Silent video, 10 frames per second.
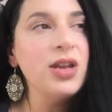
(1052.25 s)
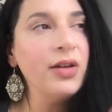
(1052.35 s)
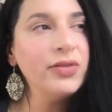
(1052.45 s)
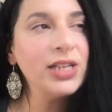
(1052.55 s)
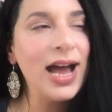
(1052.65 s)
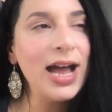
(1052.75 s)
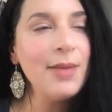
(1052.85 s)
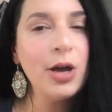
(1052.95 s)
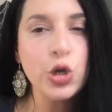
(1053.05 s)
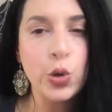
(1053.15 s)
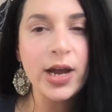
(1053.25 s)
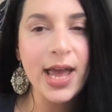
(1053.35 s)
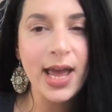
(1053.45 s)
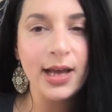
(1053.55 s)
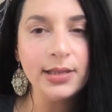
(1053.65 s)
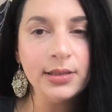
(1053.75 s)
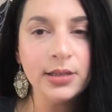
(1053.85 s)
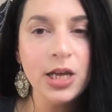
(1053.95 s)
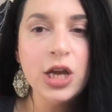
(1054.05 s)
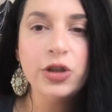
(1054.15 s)
time on your hands,
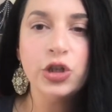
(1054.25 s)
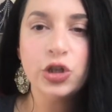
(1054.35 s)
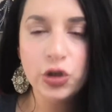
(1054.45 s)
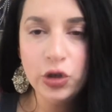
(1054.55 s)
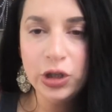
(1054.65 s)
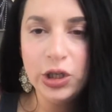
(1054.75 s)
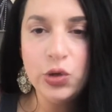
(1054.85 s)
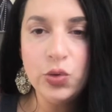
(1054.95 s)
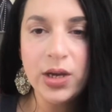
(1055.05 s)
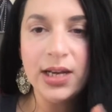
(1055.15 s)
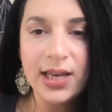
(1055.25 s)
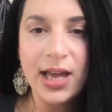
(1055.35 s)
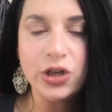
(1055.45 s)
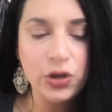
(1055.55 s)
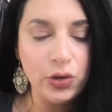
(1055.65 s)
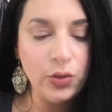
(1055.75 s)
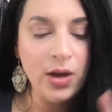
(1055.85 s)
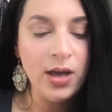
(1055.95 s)
then certainly you can get to